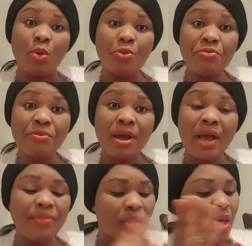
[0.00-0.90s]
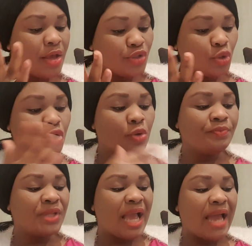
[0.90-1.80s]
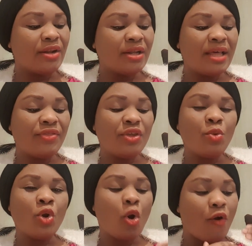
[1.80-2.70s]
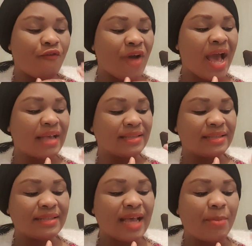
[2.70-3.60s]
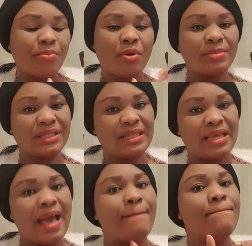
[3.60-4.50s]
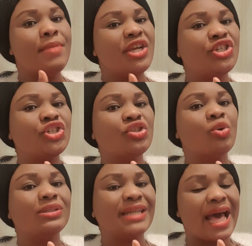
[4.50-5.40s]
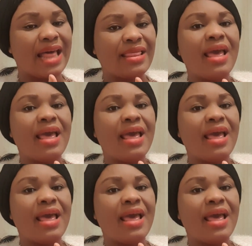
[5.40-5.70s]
All right, so and another thing, you want to offer assistance promptly and make sure that